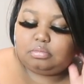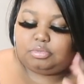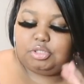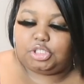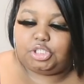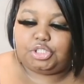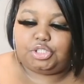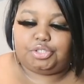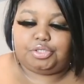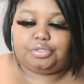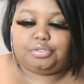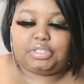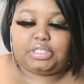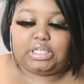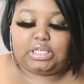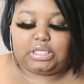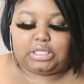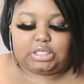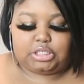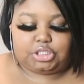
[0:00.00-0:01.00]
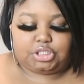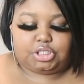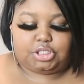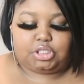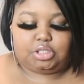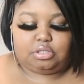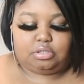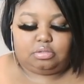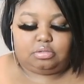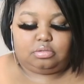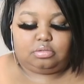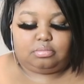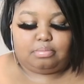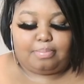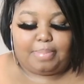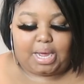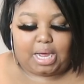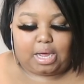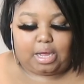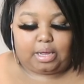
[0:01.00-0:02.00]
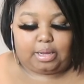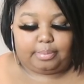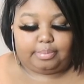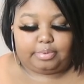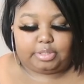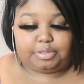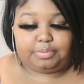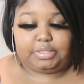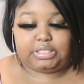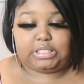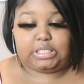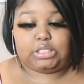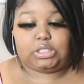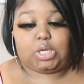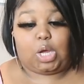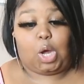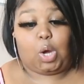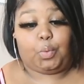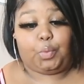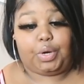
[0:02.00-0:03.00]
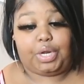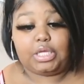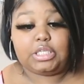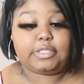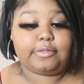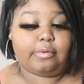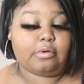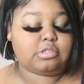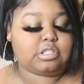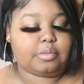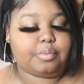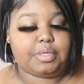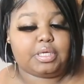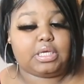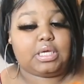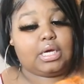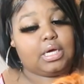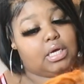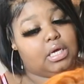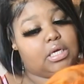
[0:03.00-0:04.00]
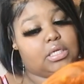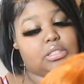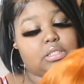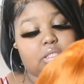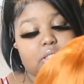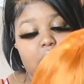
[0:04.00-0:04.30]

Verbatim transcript: ginger 10-inch bob, which means it is already supposed to be cut.